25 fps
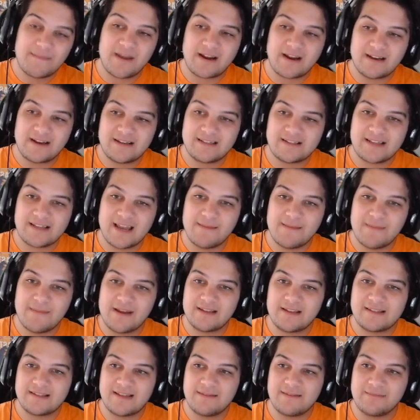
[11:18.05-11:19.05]
not going to say it
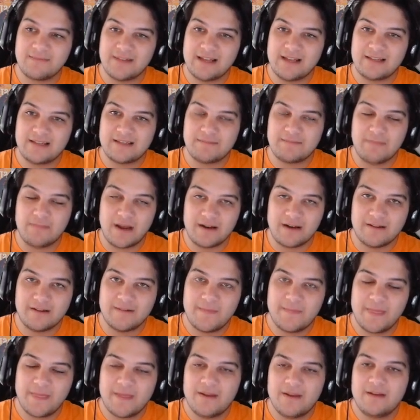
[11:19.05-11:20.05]
makes them less meta,
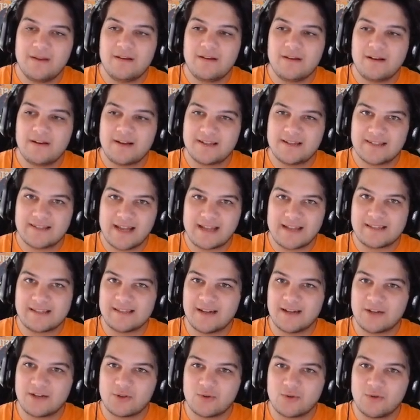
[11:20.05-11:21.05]
because that's
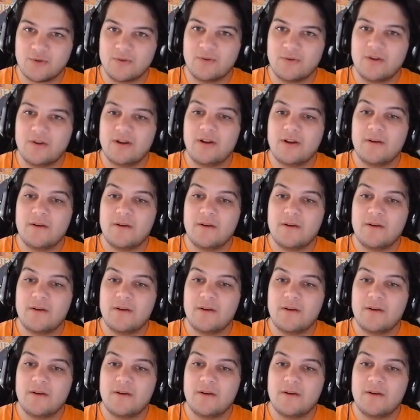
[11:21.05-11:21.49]
not true.